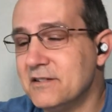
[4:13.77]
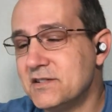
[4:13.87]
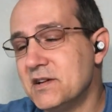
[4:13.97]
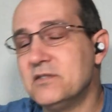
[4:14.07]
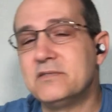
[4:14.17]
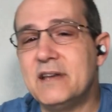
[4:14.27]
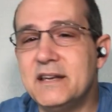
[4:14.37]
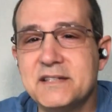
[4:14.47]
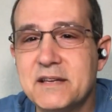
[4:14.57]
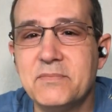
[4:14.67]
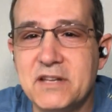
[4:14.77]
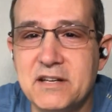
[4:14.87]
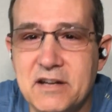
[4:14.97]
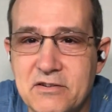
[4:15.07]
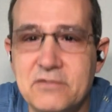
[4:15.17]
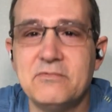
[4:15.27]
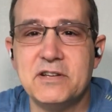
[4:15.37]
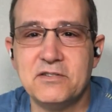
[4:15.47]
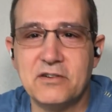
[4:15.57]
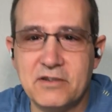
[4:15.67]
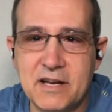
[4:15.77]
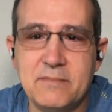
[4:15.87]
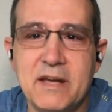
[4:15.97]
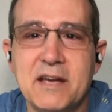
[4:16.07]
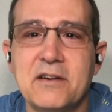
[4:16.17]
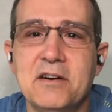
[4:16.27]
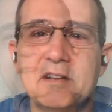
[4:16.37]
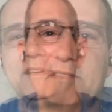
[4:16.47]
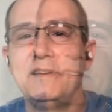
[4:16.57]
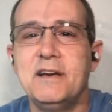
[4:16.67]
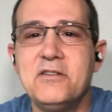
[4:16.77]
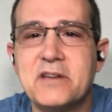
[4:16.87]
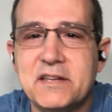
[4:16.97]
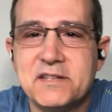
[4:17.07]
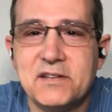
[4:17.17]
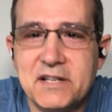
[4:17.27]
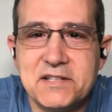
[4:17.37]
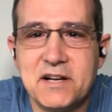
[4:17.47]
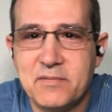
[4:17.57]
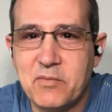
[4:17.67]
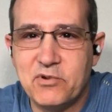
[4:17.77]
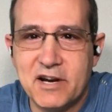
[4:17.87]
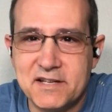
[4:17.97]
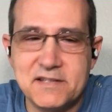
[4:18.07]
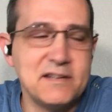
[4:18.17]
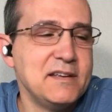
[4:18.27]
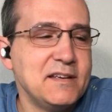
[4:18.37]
So that is something to note when you're going ahead and making calls. Okay, so let's talk about price.